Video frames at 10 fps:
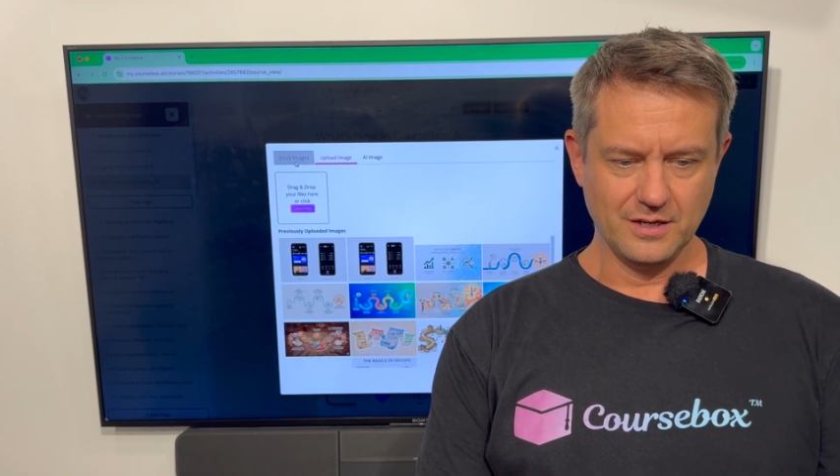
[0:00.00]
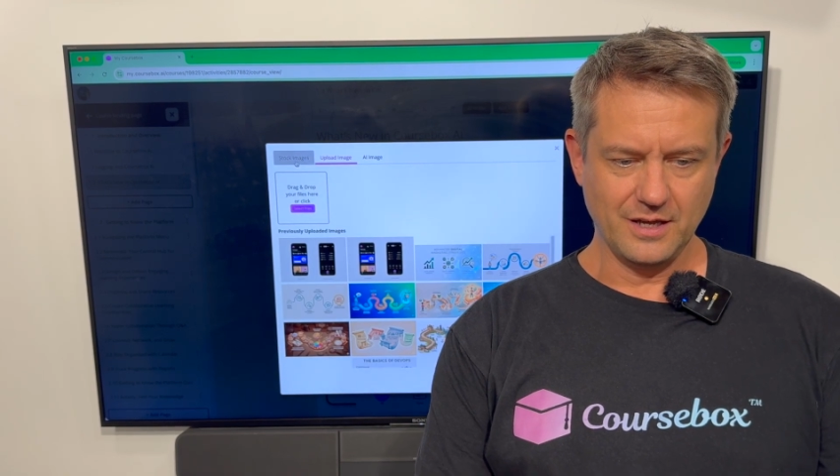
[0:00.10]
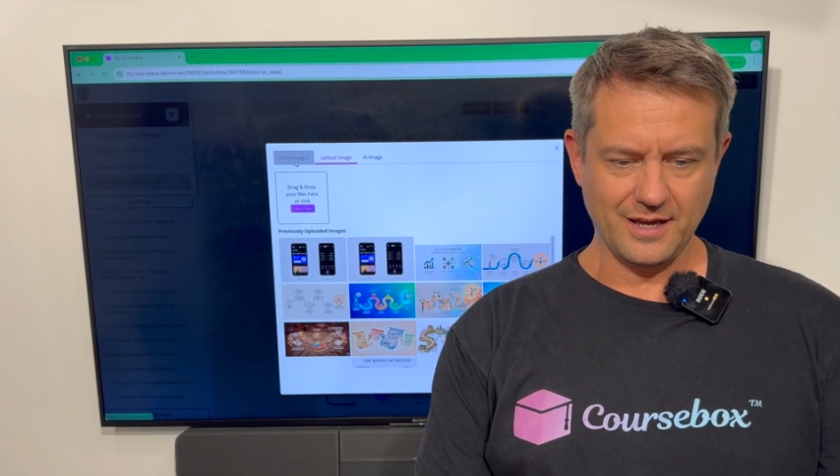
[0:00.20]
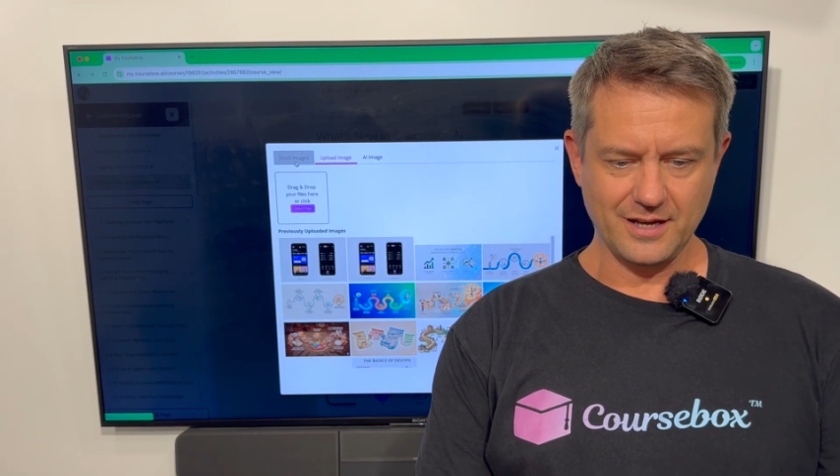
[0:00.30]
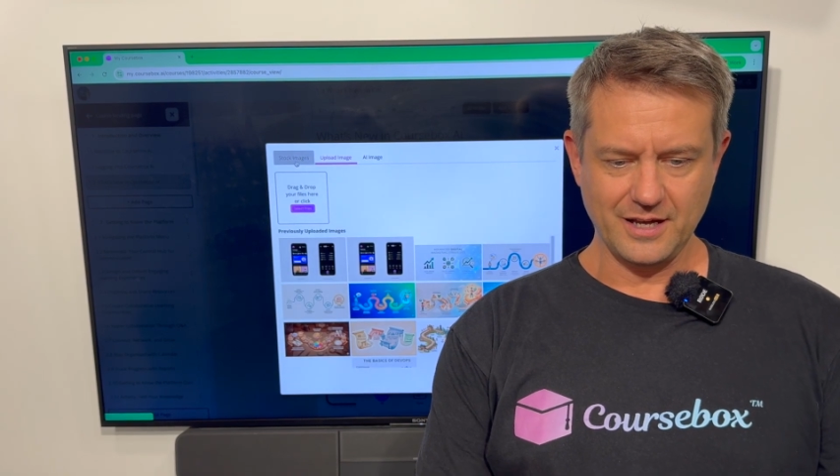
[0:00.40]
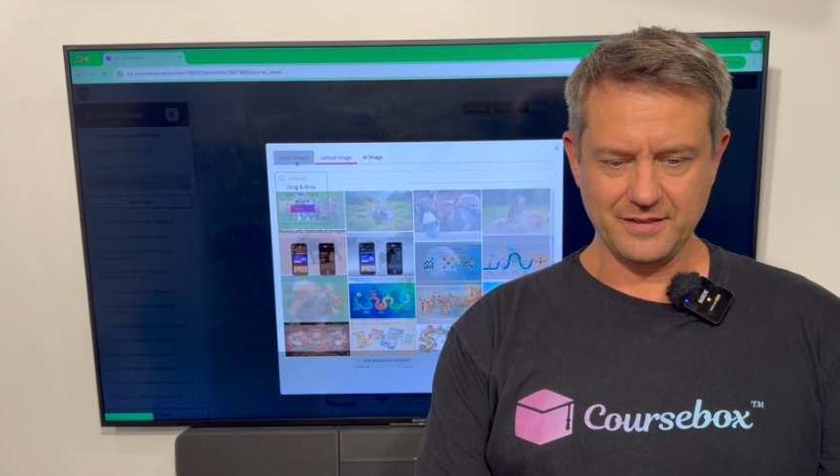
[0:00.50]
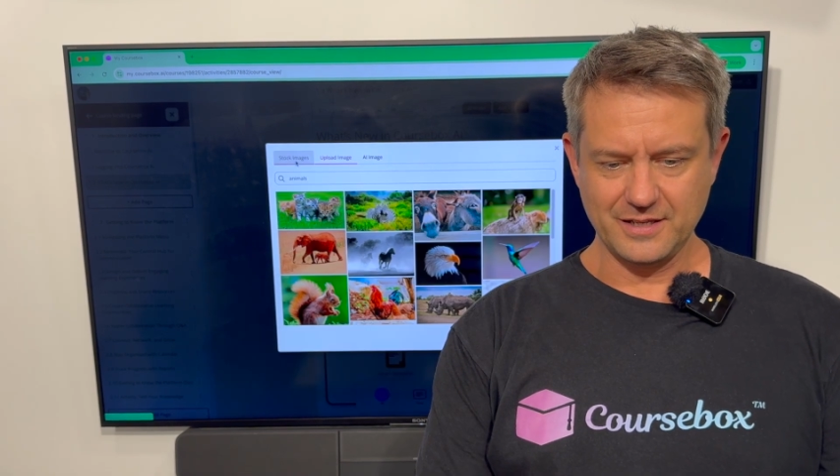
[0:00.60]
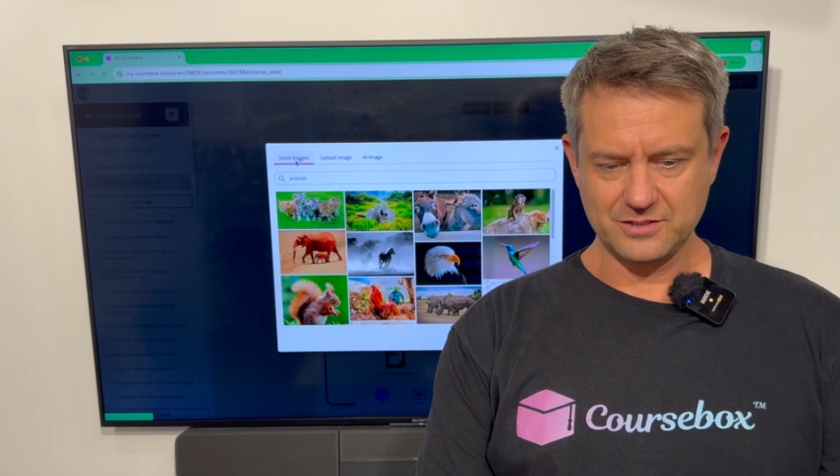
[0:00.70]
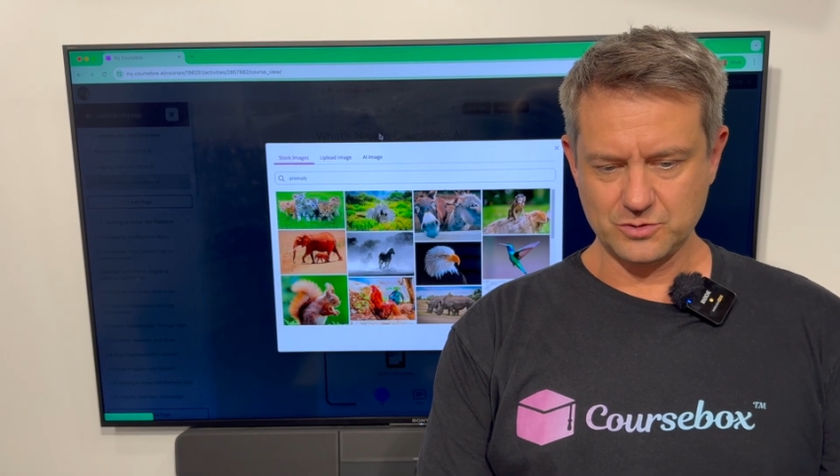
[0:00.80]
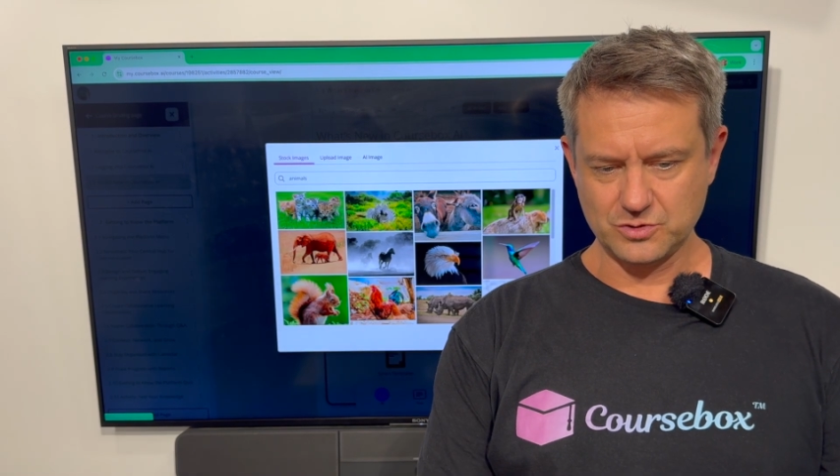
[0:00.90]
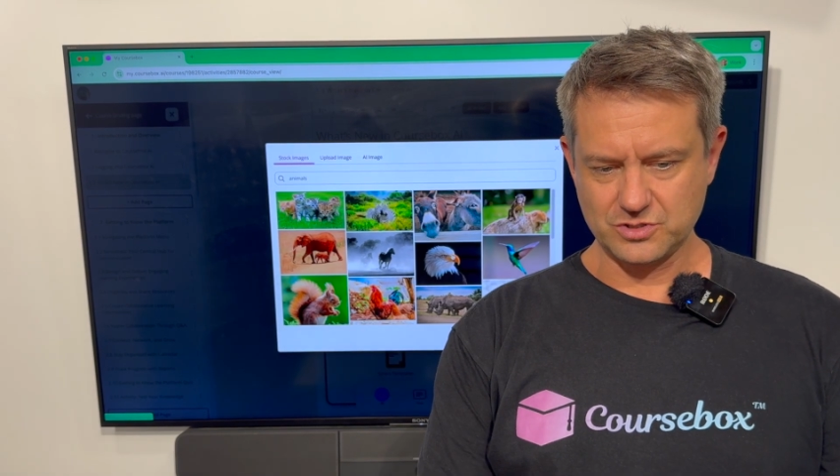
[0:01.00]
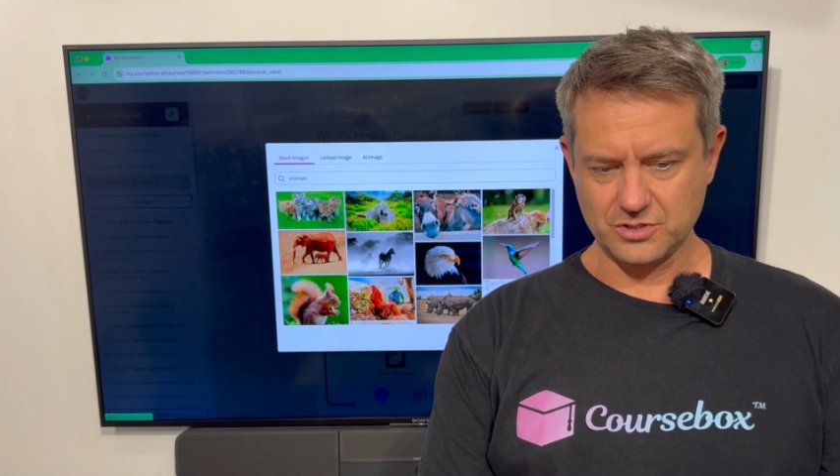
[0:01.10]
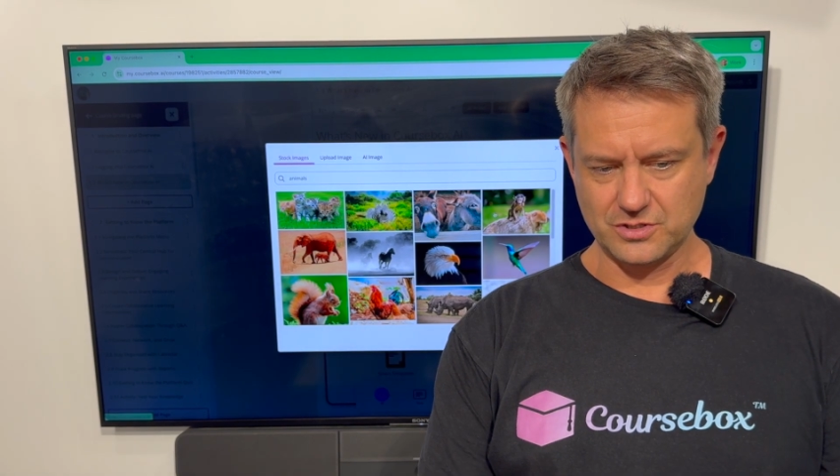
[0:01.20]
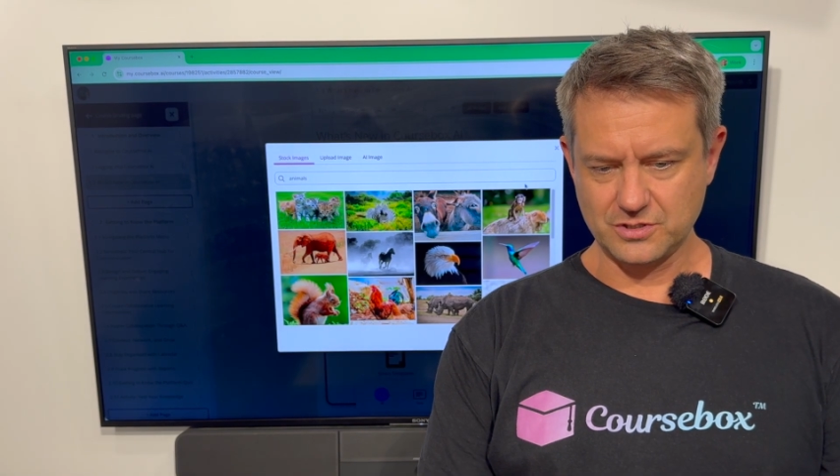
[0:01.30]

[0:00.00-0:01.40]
And there's also